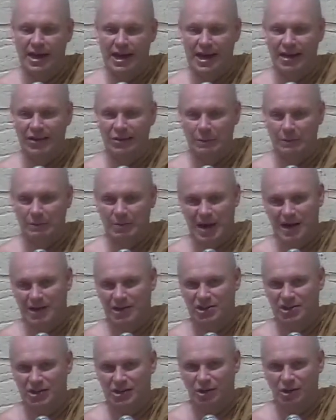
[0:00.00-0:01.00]
and
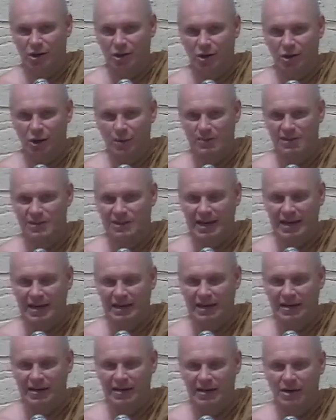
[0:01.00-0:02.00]
compassion comes second.